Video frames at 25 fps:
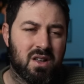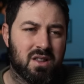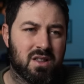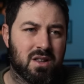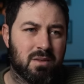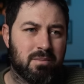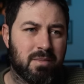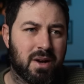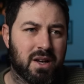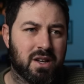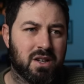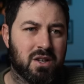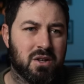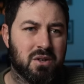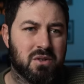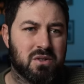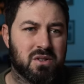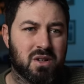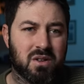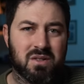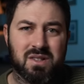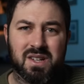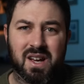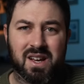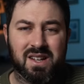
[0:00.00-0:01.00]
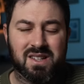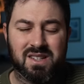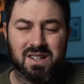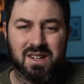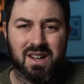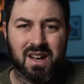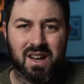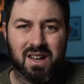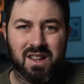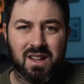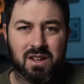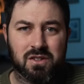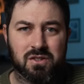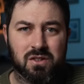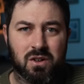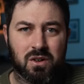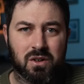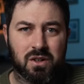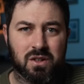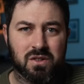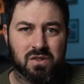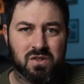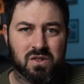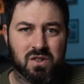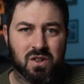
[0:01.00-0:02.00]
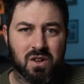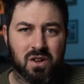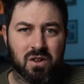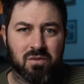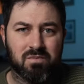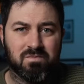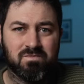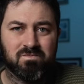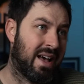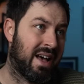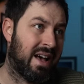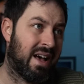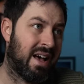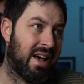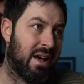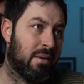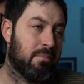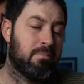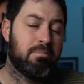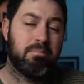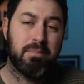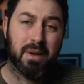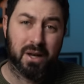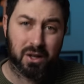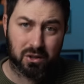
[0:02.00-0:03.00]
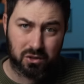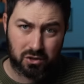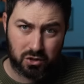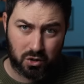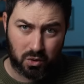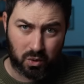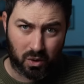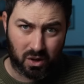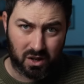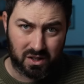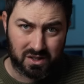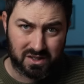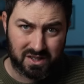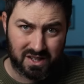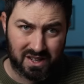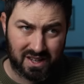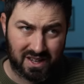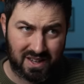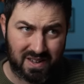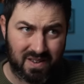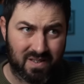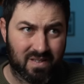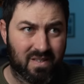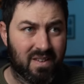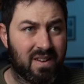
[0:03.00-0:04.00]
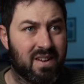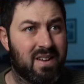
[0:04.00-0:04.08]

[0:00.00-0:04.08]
the menu, so day to day, that's not a concern. Uh, build quality,